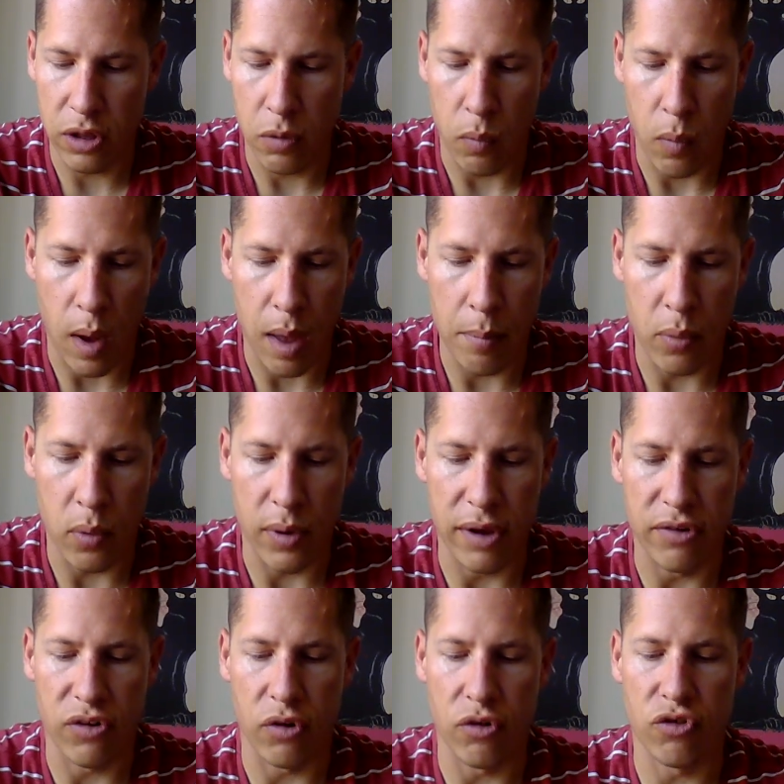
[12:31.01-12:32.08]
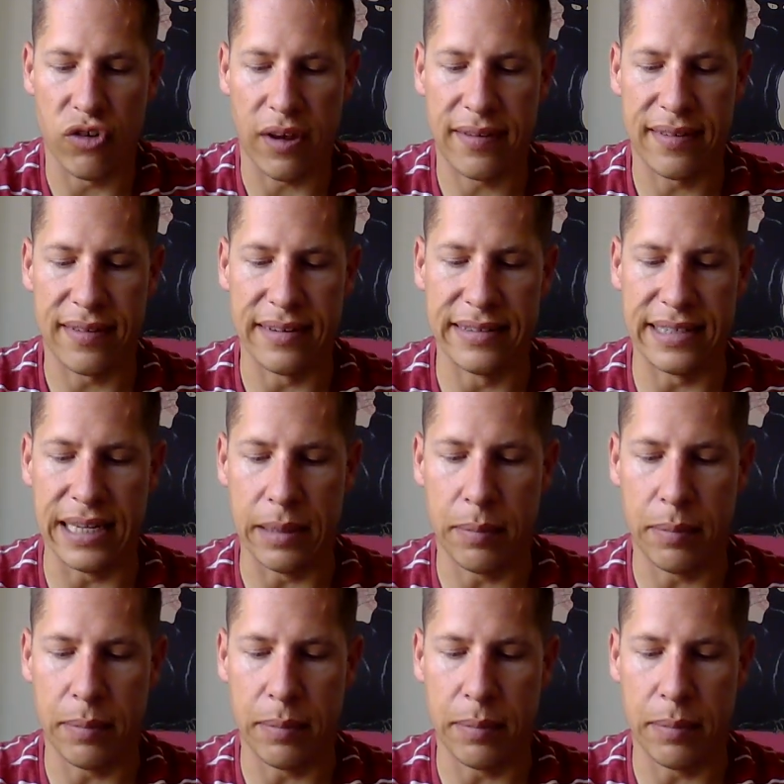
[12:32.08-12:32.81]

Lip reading: The rhomboids are just deep